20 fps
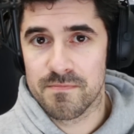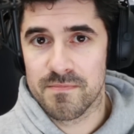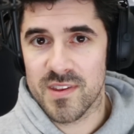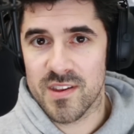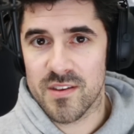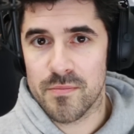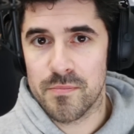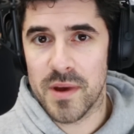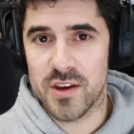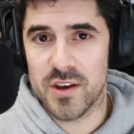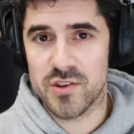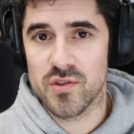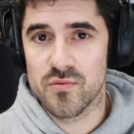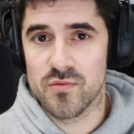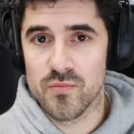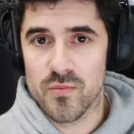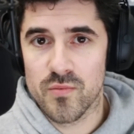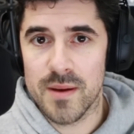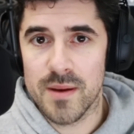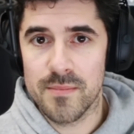special
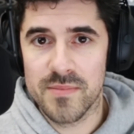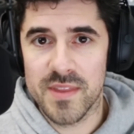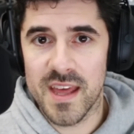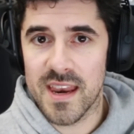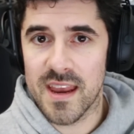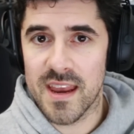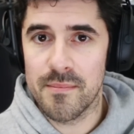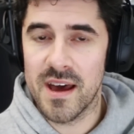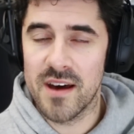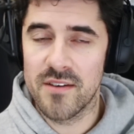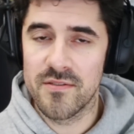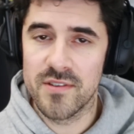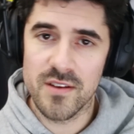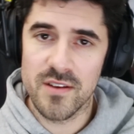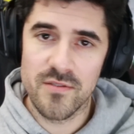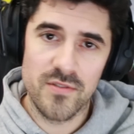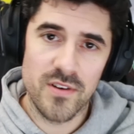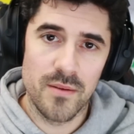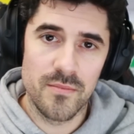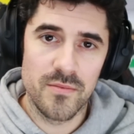rim that I'm having
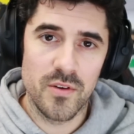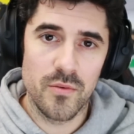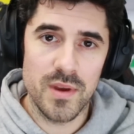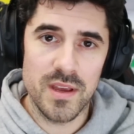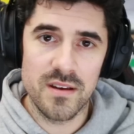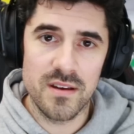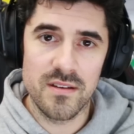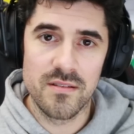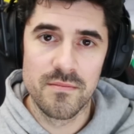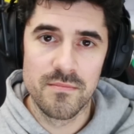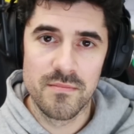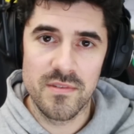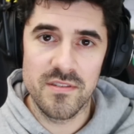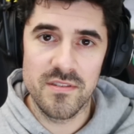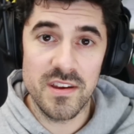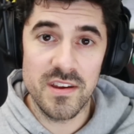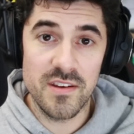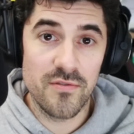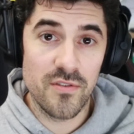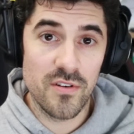from the real
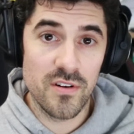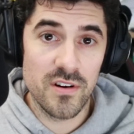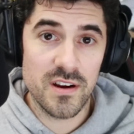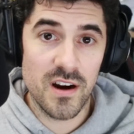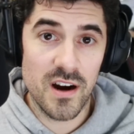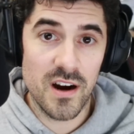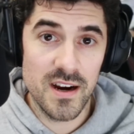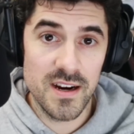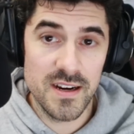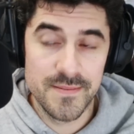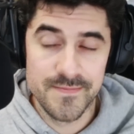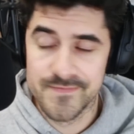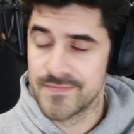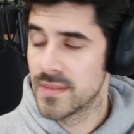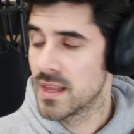Z4 car.